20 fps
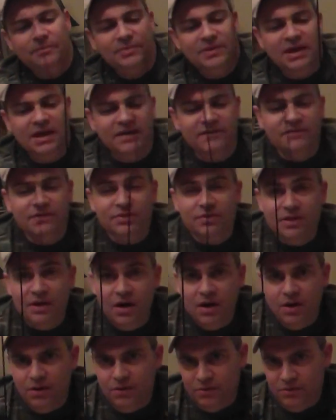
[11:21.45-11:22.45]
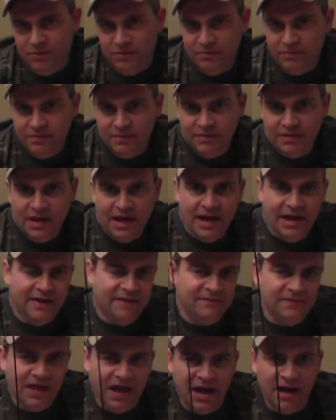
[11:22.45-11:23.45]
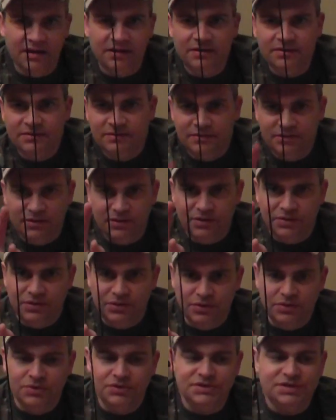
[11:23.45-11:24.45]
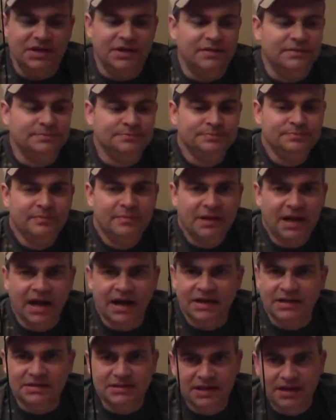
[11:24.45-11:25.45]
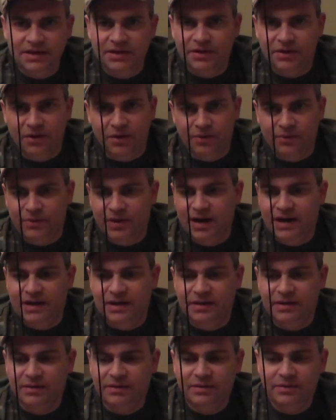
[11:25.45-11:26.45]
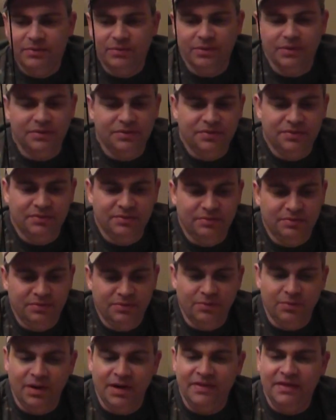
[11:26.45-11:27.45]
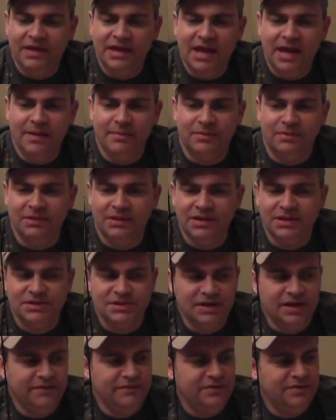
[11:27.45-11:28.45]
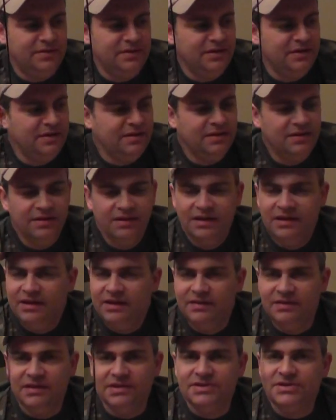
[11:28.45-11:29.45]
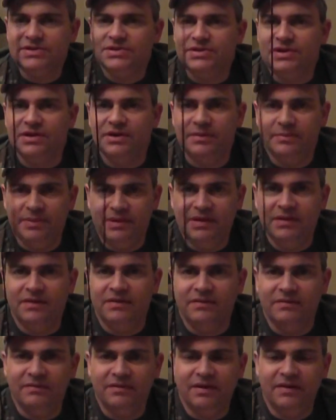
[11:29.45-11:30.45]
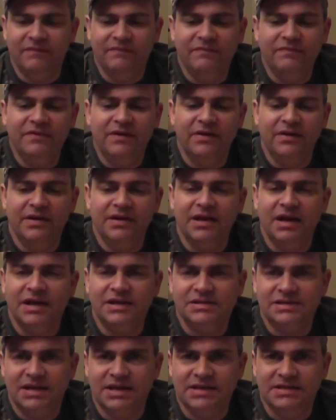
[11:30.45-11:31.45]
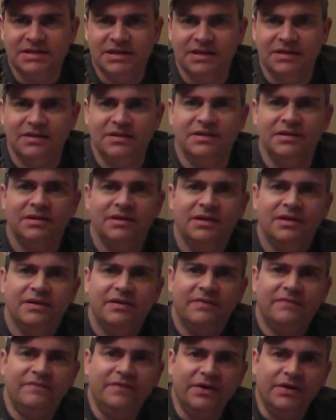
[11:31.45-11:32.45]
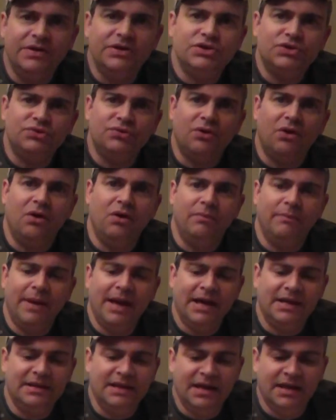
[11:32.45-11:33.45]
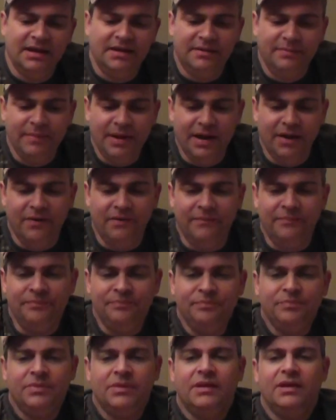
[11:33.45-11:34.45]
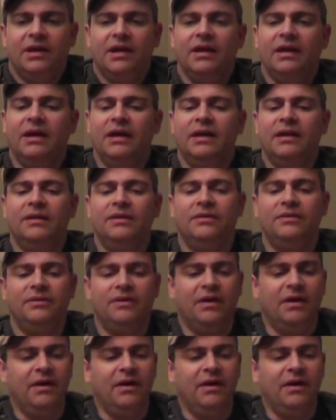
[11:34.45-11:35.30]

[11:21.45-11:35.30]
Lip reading: even though I have not used it, I can tell you already, with the way the cable is and everything, this is going to be a very nice antenna, very strong magnetic mount, and